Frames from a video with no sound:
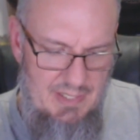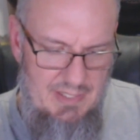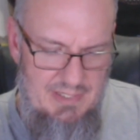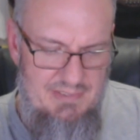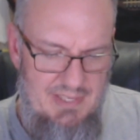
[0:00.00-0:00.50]
And
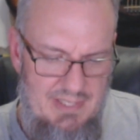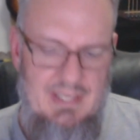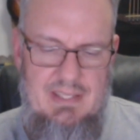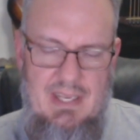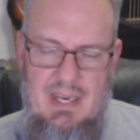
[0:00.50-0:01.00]
he said
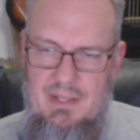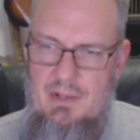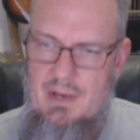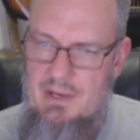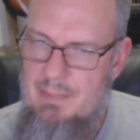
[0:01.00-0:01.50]
that they had
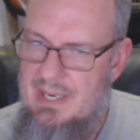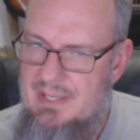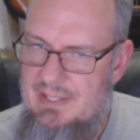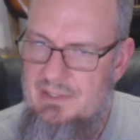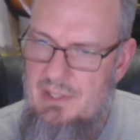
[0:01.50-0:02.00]
thought about
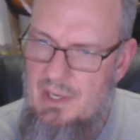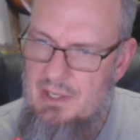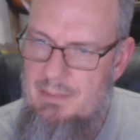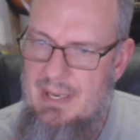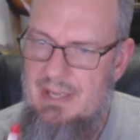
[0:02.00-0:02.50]
it and talked
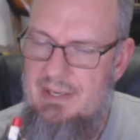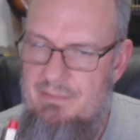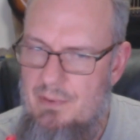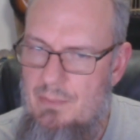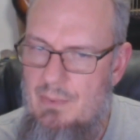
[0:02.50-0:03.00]
about it
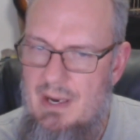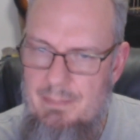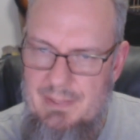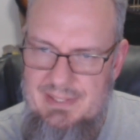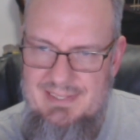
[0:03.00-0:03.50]
for a while,
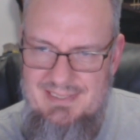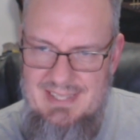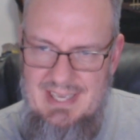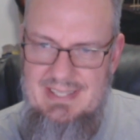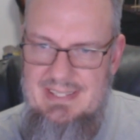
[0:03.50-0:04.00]
but
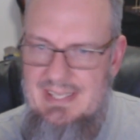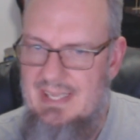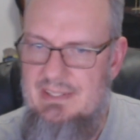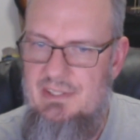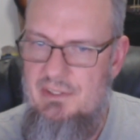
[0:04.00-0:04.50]
decided
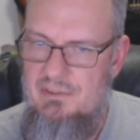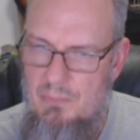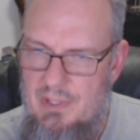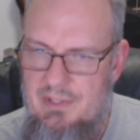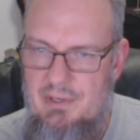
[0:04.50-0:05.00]
that just
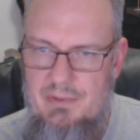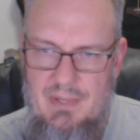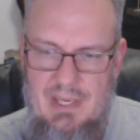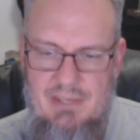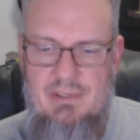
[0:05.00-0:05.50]
wasn't a
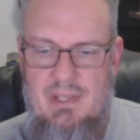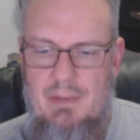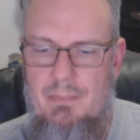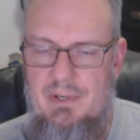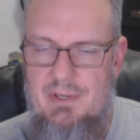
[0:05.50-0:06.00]
direction they
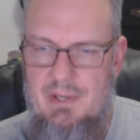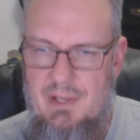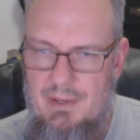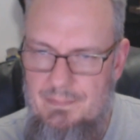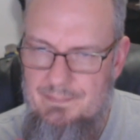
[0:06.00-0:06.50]
wanted to
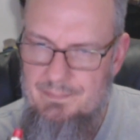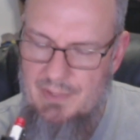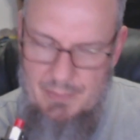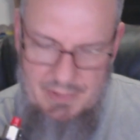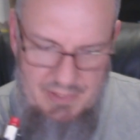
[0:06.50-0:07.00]
go. They
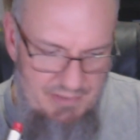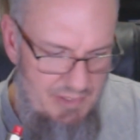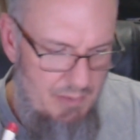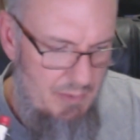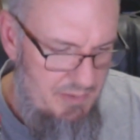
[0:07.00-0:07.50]
wanted
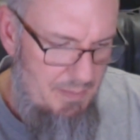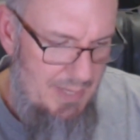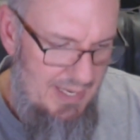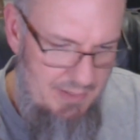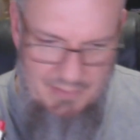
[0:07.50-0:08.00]
0
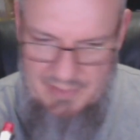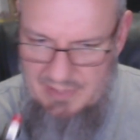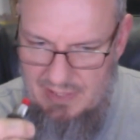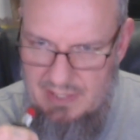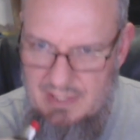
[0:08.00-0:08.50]
tobacco in
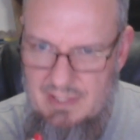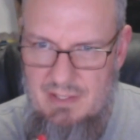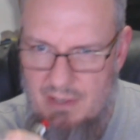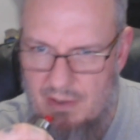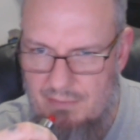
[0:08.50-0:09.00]
any of
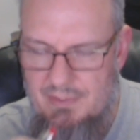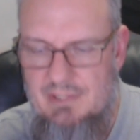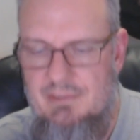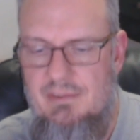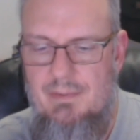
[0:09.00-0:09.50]
their
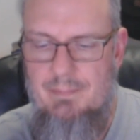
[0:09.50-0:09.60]
offerings.